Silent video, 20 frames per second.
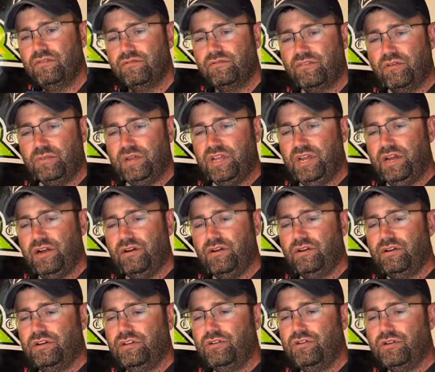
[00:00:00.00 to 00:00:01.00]
from
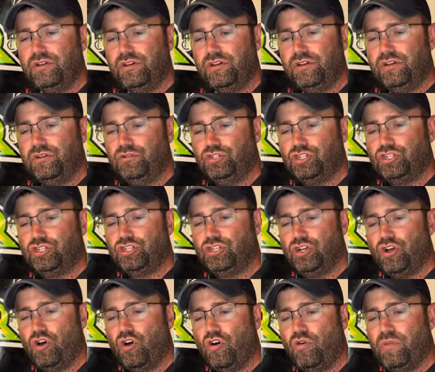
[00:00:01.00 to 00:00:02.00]
here, you can do
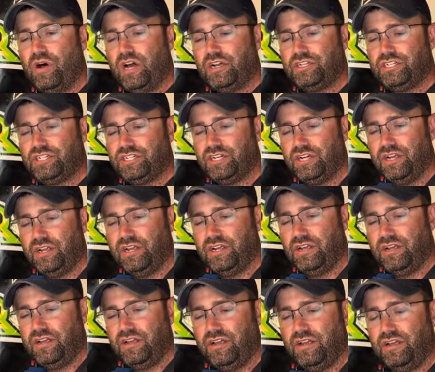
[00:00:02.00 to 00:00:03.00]
so much
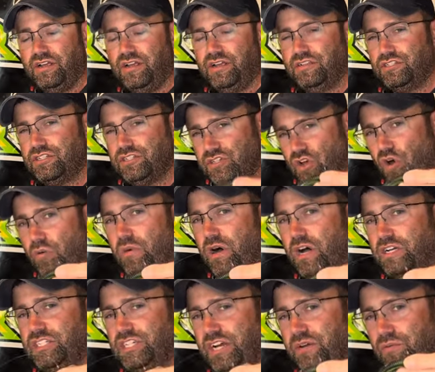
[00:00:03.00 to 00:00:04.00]

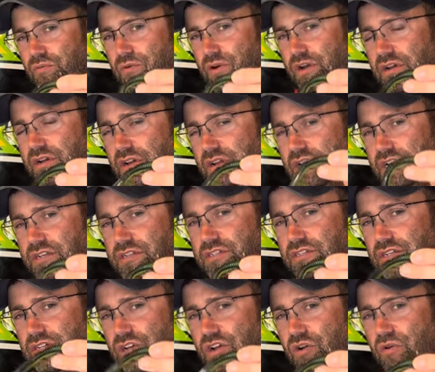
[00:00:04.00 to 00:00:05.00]
in what
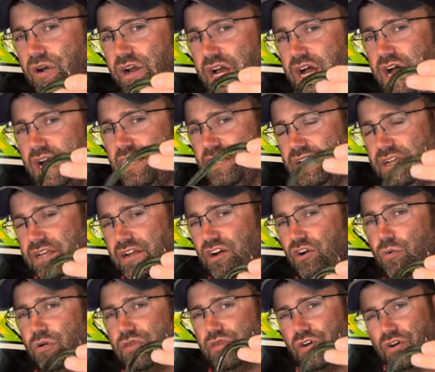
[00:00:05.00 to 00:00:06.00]
is going on here
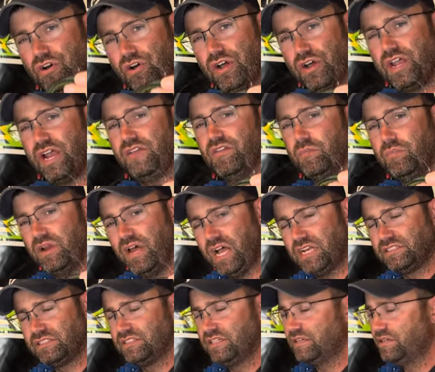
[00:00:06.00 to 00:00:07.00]
with the hook and the
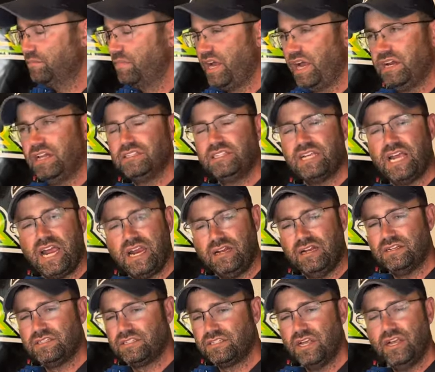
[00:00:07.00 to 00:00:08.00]
plastic. Man, it's
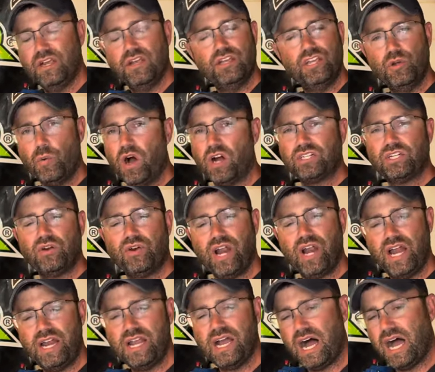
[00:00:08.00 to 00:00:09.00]
endless. You walk down
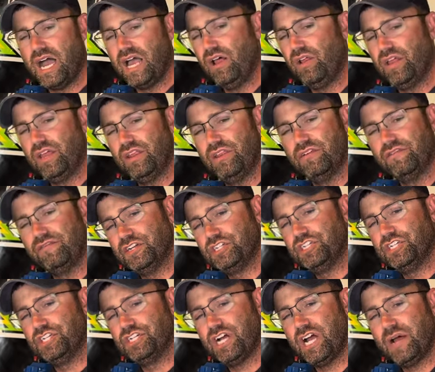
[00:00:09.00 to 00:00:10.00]
any aisle in the
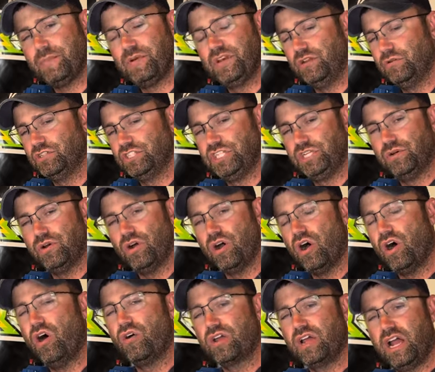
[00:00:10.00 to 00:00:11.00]
fishing shop and you see
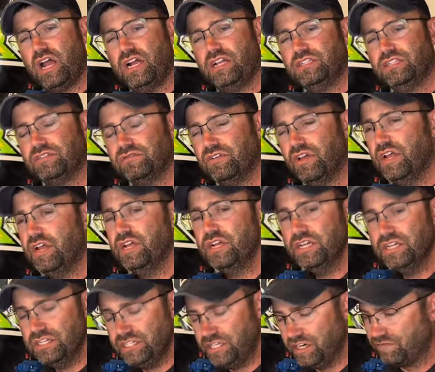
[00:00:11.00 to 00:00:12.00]
all kinds of
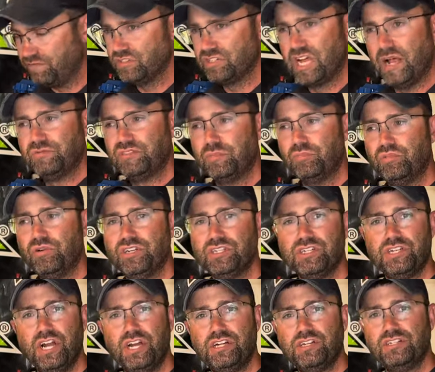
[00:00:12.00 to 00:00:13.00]
different types of
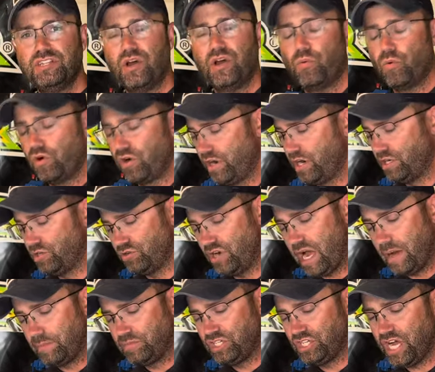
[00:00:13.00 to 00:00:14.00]
presentations that work on a
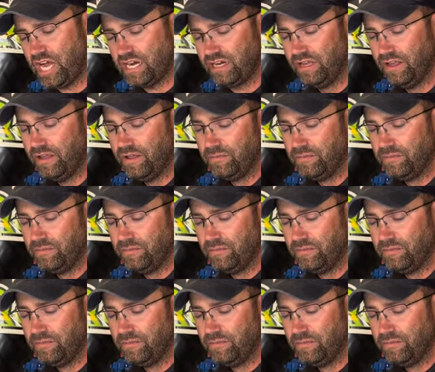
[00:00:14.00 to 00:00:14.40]
drop shot,